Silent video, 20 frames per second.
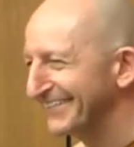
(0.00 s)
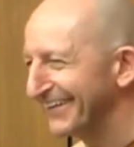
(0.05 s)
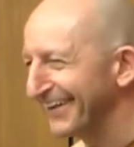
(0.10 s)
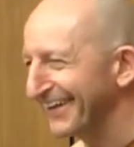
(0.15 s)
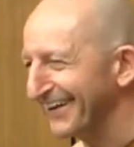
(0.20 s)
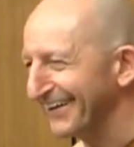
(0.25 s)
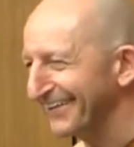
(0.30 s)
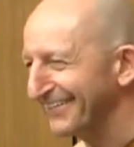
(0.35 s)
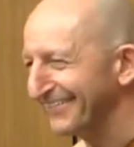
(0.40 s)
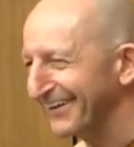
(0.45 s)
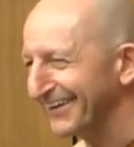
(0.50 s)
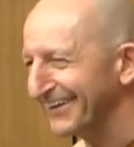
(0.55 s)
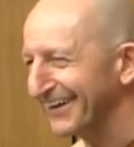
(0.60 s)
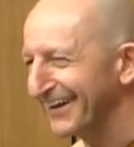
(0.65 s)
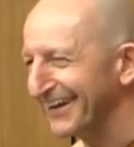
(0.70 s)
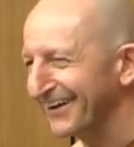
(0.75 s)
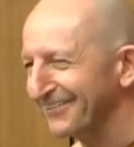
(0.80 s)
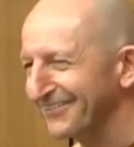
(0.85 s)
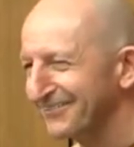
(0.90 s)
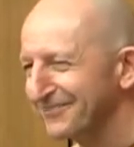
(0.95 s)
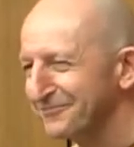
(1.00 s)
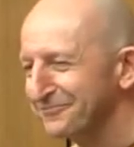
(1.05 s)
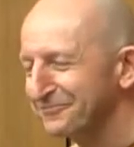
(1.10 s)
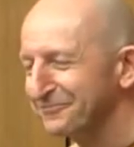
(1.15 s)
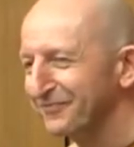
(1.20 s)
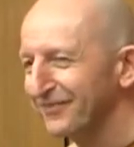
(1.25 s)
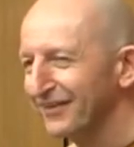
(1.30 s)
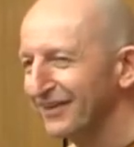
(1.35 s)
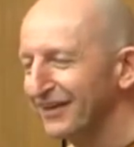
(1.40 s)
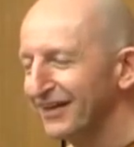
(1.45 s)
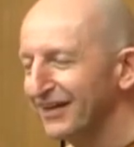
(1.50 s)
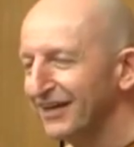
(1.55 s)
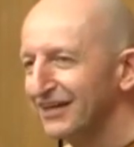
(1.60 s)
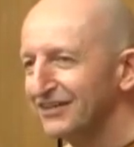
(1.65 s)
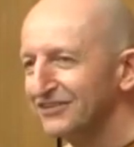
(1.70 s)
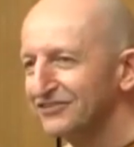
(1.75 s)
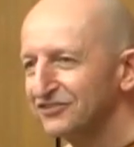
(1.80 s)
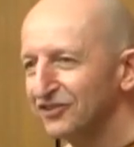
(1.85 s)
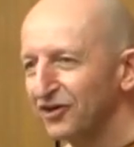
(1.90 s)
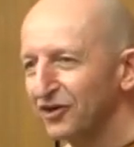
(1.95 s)
it's here, right now.
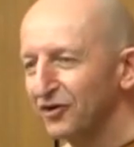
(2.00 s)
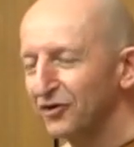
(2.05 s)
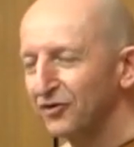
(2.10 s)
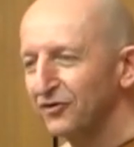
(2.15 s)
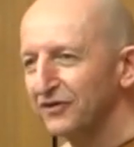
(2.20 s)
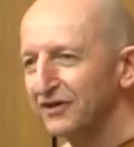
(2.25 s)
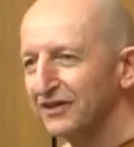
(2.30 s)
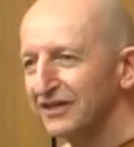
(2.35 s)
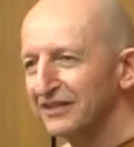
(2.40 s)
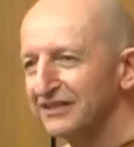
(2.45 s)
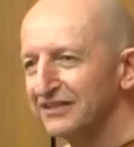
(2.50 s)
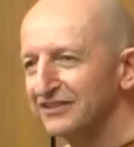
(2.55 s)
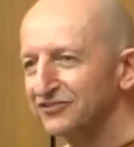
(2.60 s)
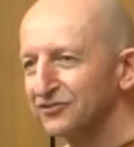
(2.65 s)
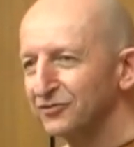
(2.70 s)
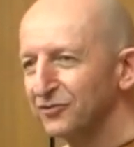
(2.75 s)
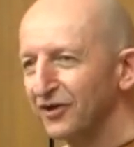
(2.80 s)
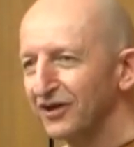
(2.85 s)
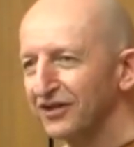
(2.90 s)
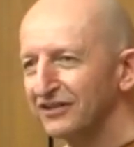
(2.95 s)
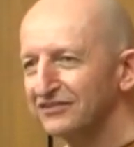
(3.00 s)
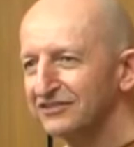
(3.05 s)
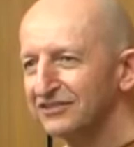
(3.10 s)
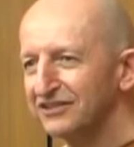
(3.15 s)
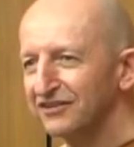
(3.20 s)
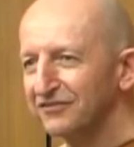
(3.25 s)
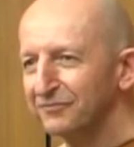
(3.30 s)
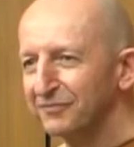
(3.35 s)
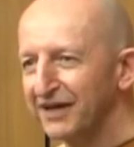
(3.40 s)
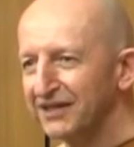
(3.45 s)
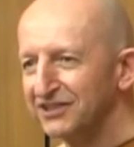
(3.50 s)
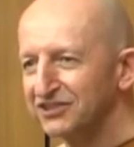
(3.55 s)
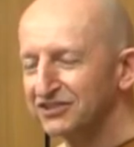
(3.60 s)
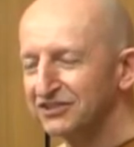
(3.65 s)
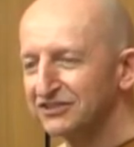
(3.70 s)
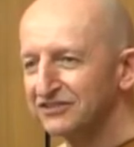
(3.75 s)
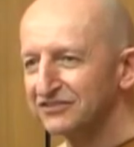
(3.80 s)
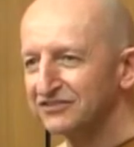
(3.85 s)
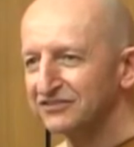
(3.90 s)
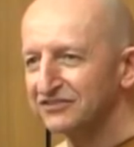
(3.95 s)
So, this quality of
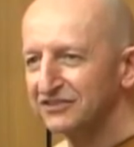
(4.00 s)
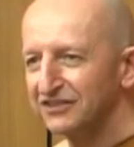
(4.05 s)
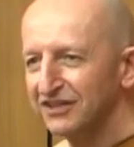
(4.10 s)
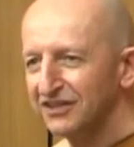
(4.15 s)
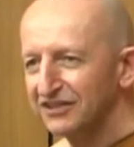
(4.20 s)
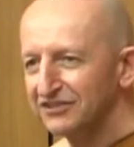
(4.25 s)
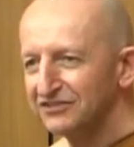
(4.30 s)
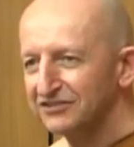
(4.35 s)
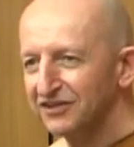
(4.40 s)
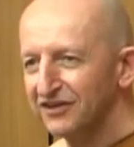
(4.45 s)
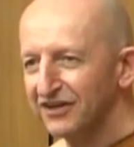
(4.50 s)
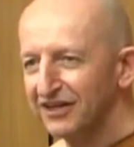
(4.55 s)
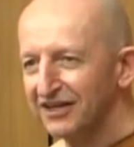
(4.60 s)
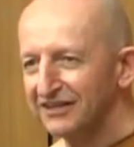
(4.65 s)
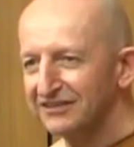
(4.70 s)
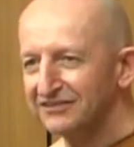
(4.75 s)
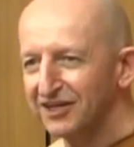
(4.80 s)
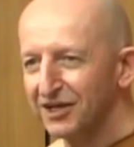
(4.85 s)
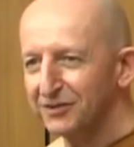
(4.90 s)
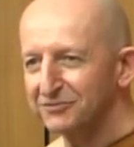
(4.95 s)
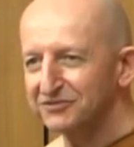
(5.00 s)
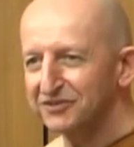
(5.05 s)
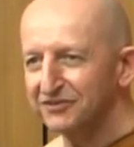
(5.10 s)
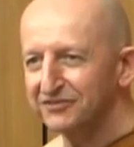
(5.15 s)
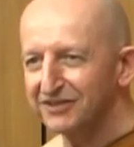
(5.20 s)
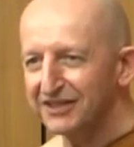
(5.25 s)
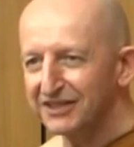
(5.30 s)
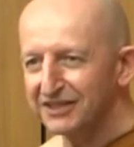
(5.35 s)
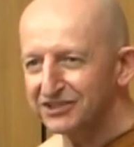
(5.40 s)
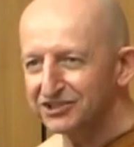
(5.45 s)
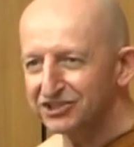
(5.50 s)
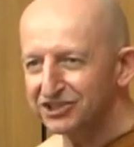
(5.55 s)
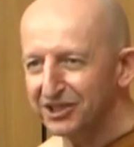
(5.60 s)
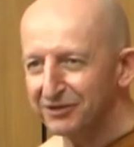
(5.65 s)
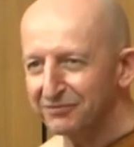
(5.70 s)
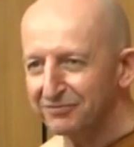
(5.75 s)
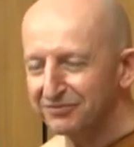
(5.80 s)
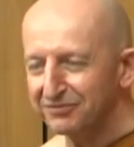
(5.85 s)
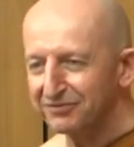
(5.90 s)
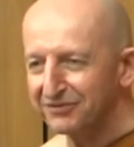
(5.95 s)
patience. So, in terms of
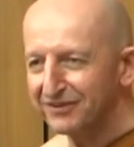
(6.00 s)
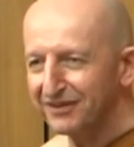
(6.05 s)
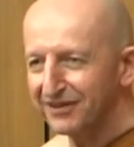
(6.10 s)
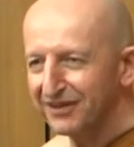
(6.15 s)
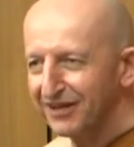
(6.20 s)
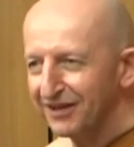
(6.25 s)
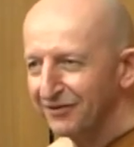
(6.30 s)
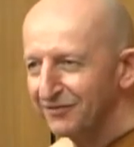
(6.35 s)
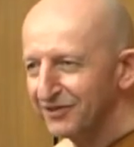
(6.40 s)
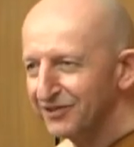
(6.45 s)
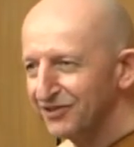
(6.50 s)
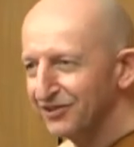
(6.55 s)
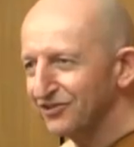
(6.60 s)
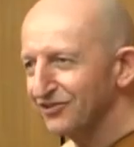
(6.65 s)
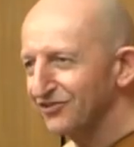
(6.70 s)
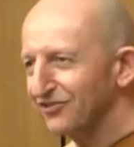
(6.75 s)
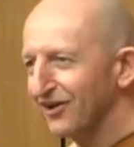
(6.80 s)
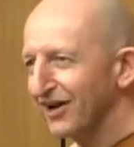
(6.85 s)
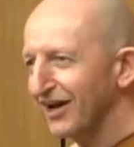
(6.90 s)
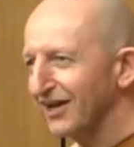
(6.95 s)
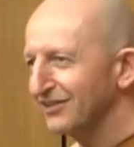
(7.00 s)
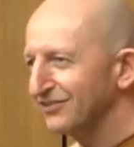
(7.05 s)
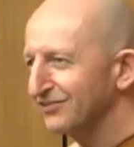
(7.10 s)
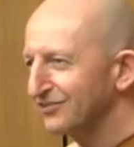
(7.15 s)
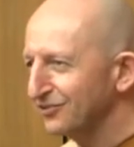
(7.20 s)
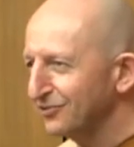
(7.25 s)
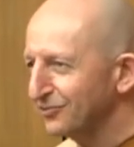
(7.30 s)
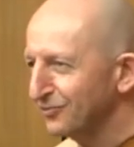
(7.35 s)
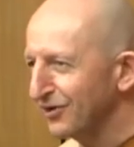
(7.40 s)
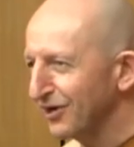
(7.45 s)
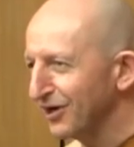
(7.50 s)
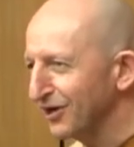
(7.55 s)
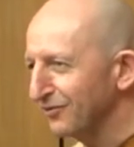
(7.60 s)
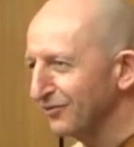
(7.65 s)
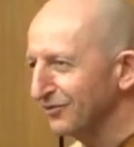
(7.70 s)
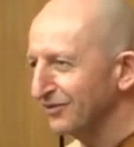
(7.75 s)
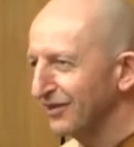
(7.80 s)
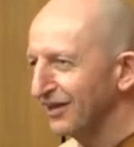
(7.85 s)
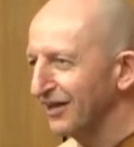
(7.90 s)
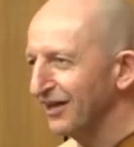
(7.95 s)
leadership, when you're trying to work
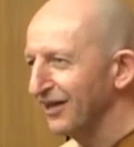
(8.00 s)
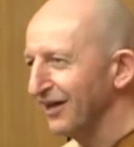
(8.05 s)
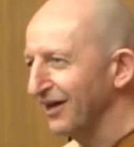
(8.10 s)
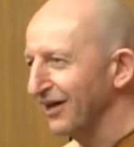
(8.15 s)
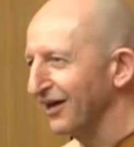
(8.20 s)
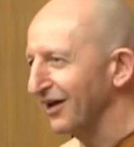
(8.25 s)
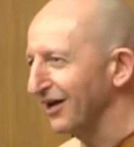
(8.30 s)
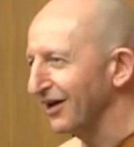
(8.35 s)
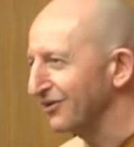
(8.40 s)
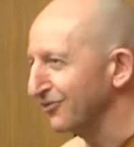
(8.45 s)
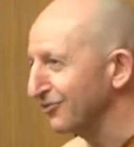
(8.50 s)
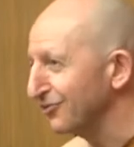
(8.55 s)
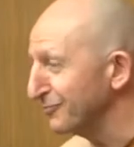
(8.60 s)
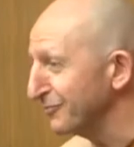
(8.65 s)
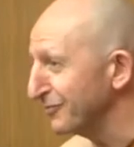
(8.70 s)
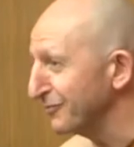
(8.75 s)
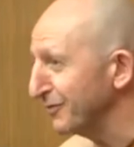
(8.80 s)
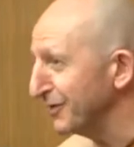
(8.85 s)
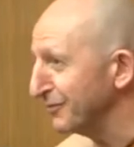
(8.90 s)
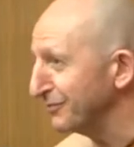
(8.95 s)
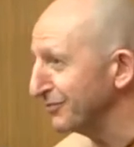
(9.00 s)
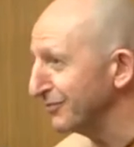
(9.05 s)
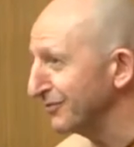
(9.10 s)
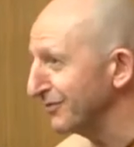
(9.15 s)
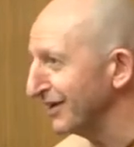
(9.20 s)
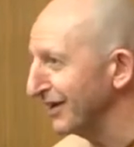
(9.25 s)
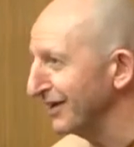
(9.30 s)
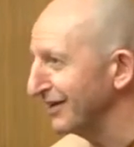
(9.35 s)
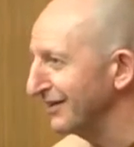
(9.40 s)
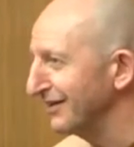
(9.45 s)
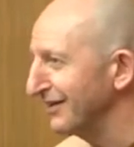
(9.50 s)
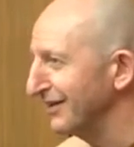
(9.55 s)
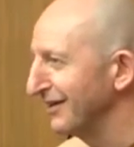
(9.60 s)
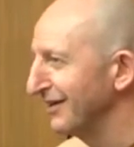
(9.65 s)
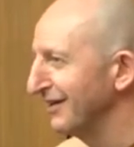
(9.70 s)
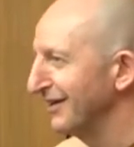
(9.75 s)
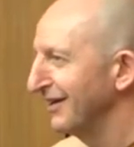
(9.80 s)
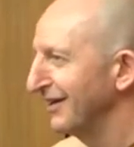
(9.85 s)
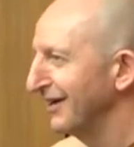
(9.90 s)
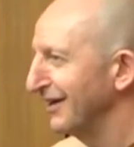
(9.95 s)
with a, a group of people, and
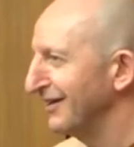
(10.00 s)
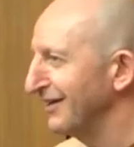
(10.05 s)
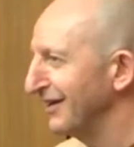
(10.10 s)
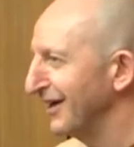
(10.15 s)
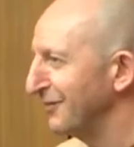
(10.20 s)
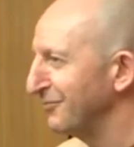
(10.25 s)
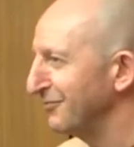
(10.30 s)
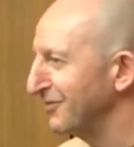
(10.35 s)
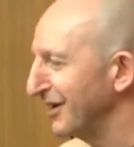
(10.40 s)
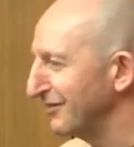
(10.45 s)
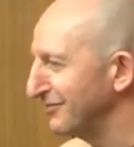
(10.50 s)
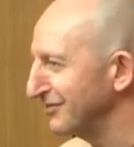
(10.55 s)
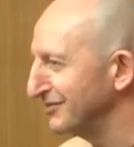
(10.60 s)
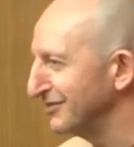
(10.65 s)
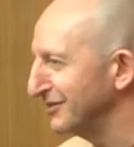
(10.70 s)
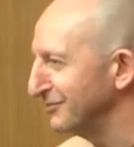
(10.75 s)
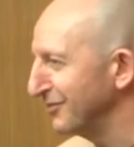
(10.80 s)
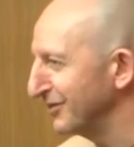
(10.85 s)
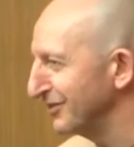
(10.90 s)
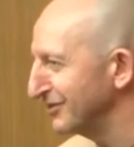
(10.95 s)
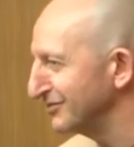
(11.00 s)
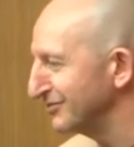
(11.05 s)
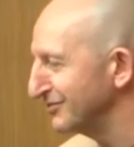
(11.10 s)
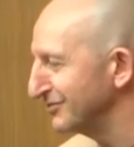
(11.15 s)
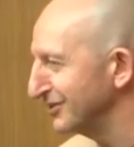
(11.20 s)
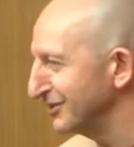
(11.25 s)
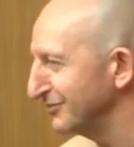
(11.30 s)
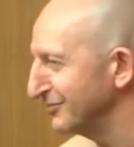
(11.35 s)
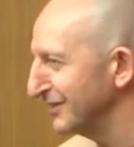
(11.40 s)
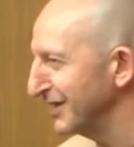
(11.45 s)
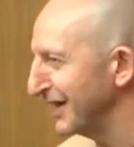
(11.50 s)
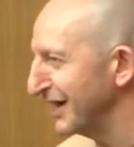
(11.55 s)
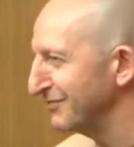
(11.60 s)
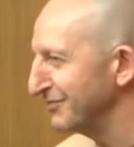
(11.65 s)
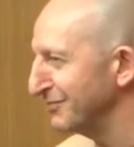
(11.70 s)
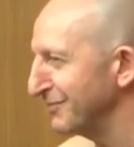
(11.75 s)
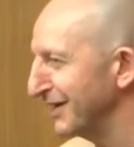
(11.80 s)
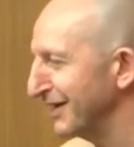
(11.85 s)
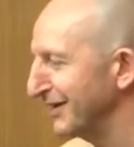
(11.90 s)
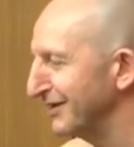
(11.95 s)
at Amaravati Monastery we have
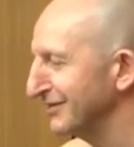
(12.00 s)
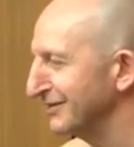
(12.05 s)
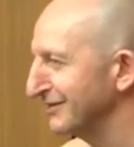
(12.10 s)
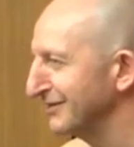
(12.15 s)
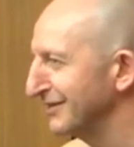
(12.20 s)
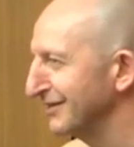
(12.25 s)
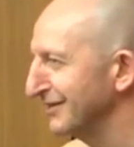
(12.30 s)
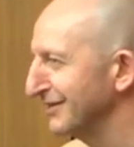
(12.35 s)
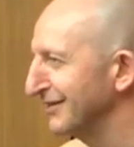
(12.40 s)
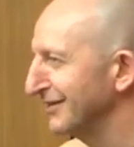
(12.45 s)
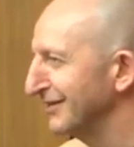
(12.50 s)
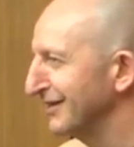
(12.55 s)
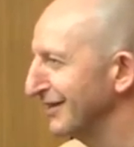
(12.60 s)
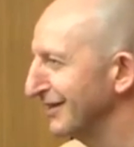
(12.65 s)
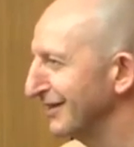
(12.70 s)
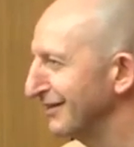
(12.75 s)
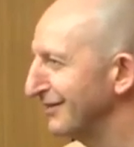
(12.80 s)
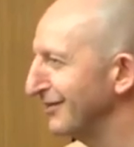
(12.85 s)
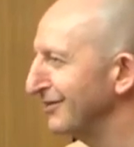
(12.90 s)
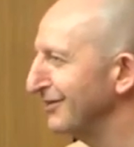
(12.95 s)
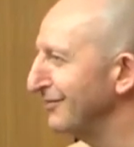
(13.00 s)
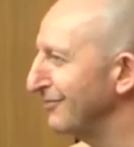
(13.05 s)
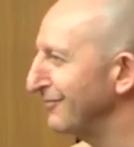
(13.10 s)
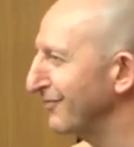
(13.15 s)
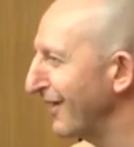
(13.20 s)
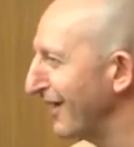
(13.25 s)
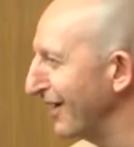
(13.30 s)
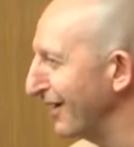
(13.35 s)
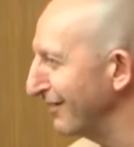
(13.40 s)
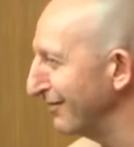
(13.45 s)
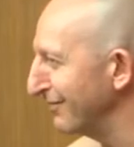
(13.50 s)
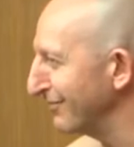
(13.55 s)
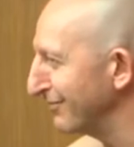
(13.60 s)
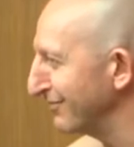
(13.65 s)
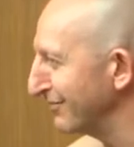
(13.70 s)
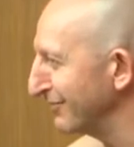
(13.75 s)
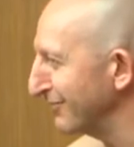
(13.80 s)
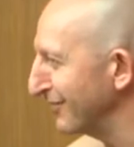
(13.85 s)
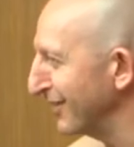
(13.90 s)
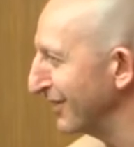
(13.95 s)
about
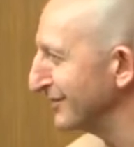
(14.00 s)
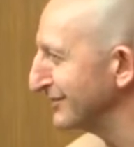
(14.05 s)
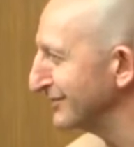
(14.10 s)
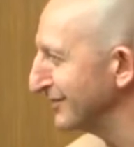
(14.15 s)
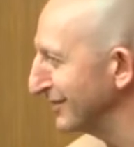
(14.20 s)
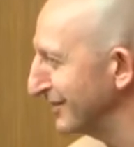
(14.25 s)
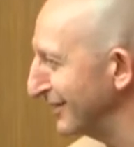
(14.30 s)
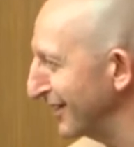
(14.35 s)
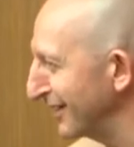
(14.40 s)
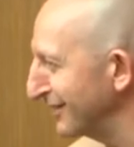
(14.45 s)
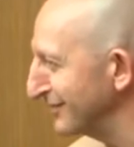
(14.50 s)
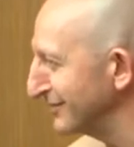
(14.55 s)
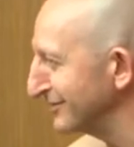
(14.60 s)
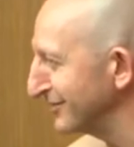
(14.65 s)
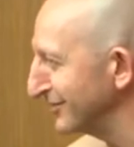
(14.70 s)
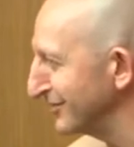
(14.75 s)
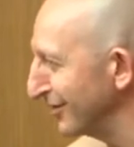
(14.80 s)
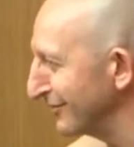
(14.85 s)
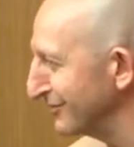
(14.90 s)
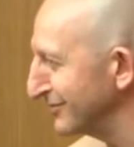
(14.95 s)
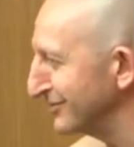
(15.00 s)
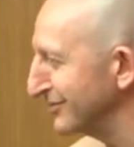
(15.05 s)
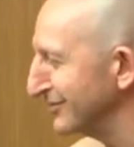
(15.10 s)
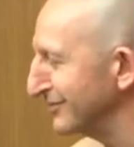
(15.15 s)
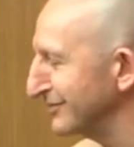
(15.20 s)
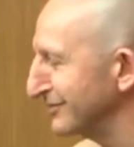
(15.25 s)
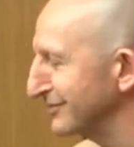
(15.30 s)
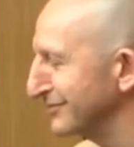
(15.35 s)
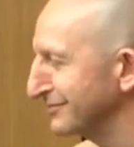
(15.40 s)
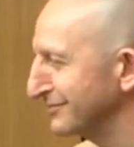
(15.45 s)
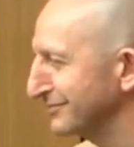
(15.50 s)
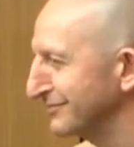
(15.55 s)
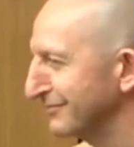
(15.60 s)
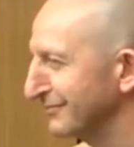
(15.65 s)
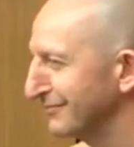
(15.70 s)
35 monks and nuns and novices,